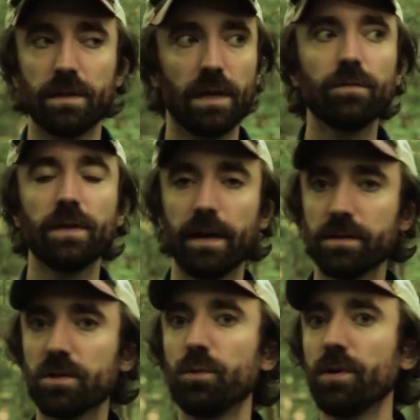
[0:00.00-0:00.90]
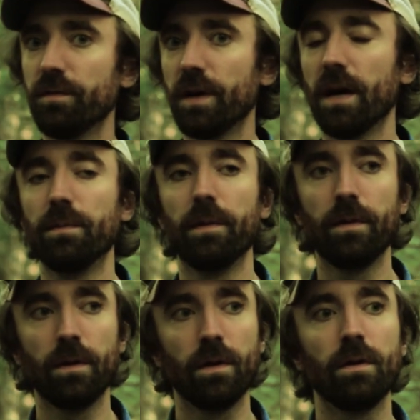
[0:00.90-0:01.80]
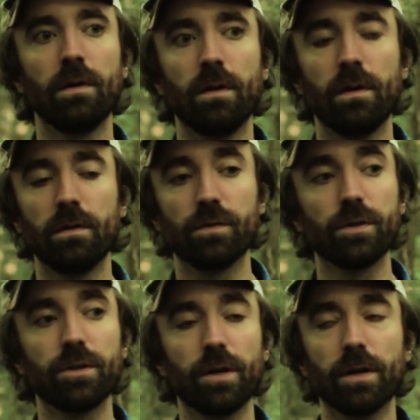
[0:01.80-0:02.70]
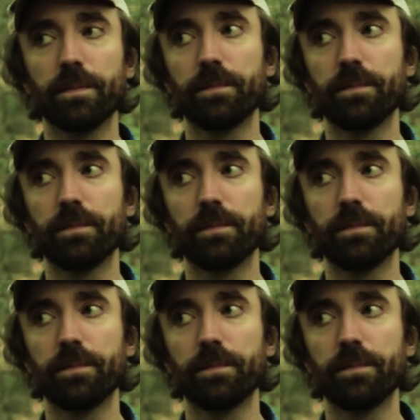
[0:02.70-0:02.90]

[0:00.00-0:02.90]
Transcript: It definitely has a spooky vibe, for sure.